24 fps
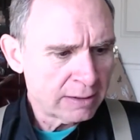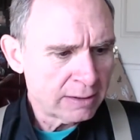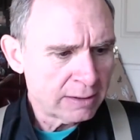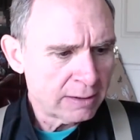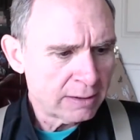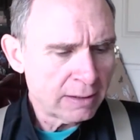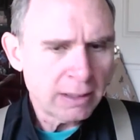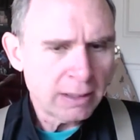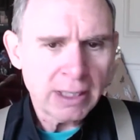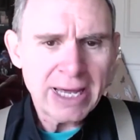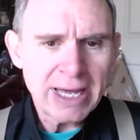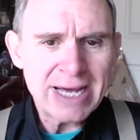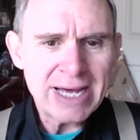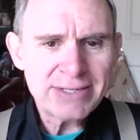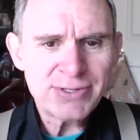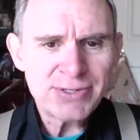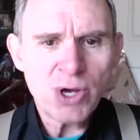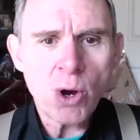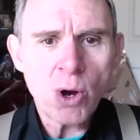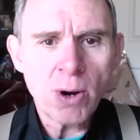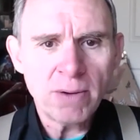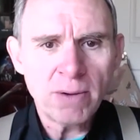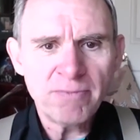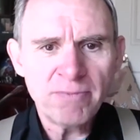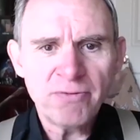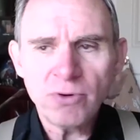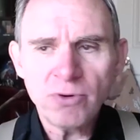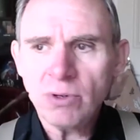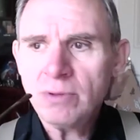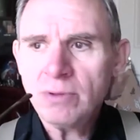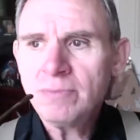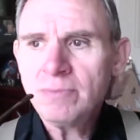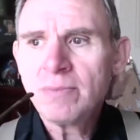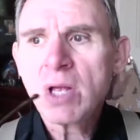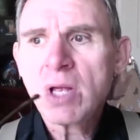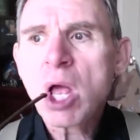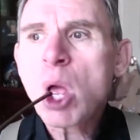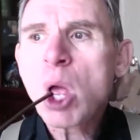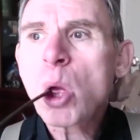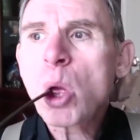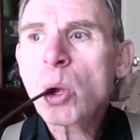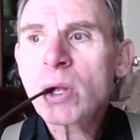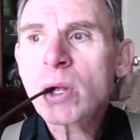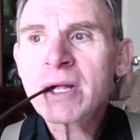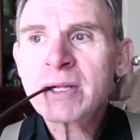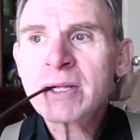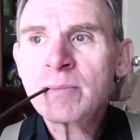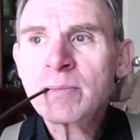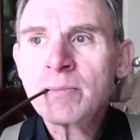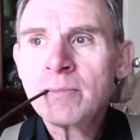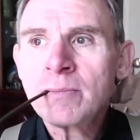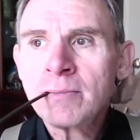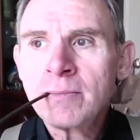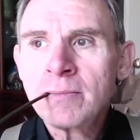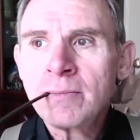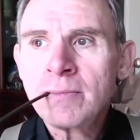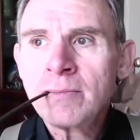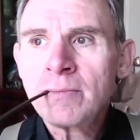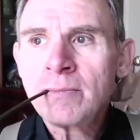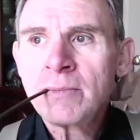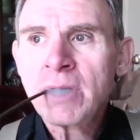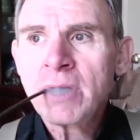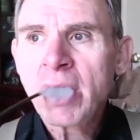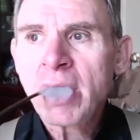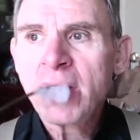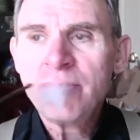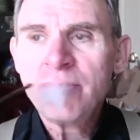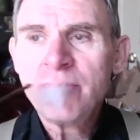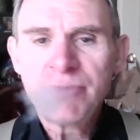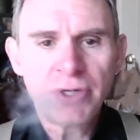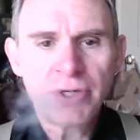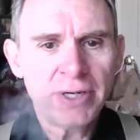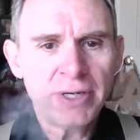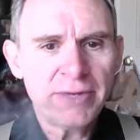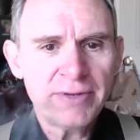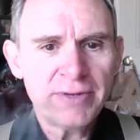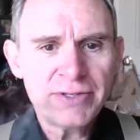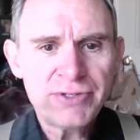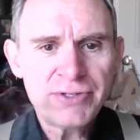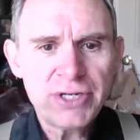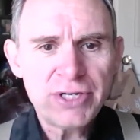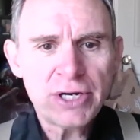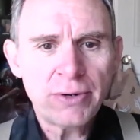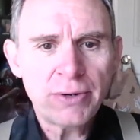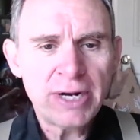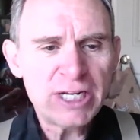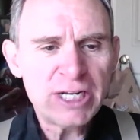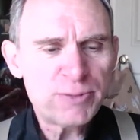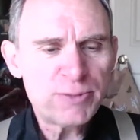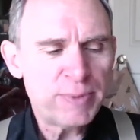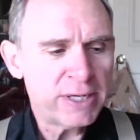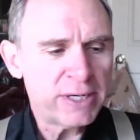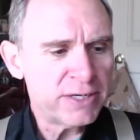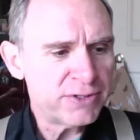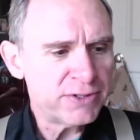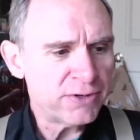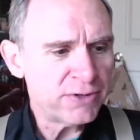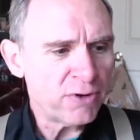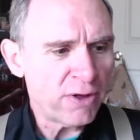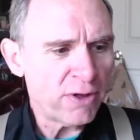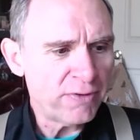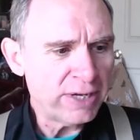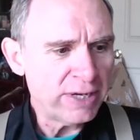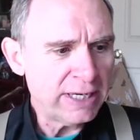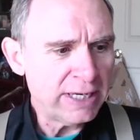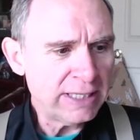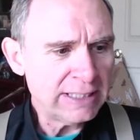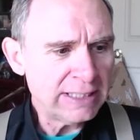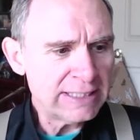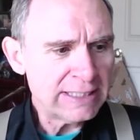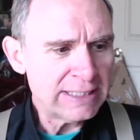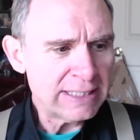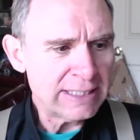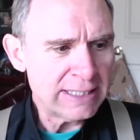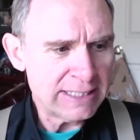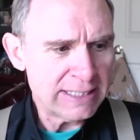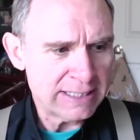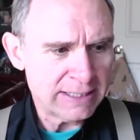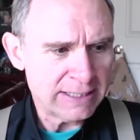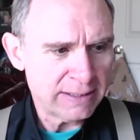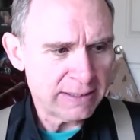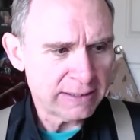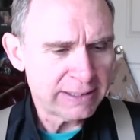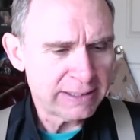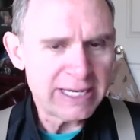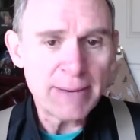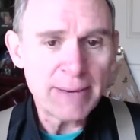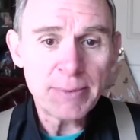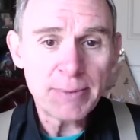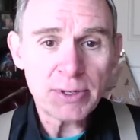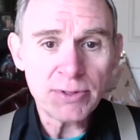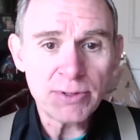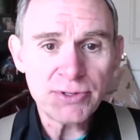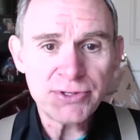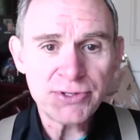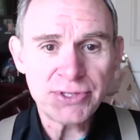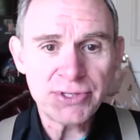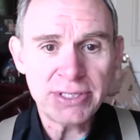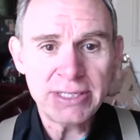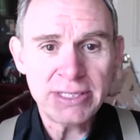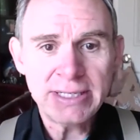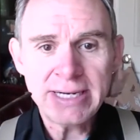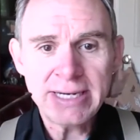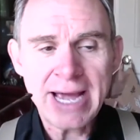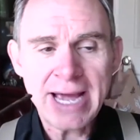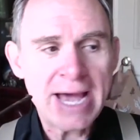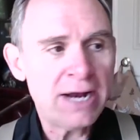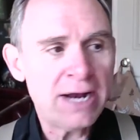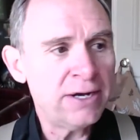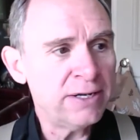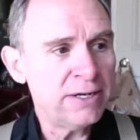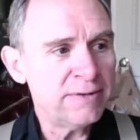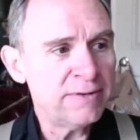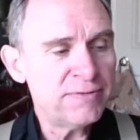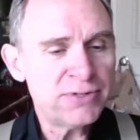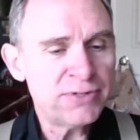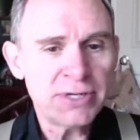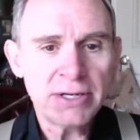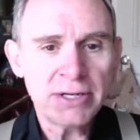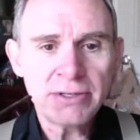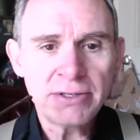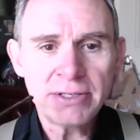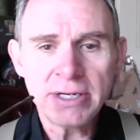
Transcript: less harmful, certainly than cigarettes, because of all the chemicals and additives that